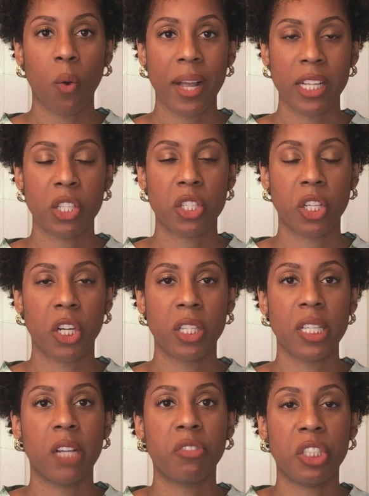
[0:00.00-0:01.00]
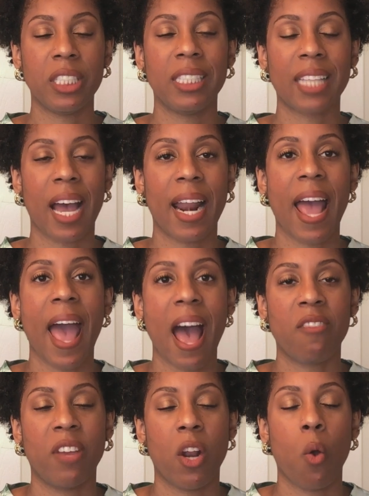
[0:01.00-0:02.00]
inserts of She's Gotta
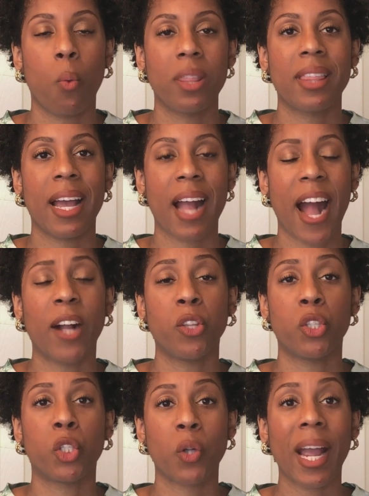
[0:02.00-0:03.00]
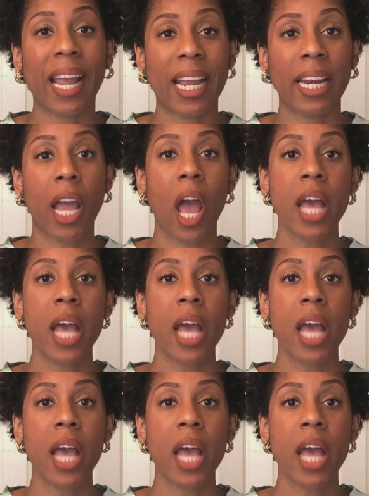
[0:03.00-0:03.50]
Have It with that guy on the train,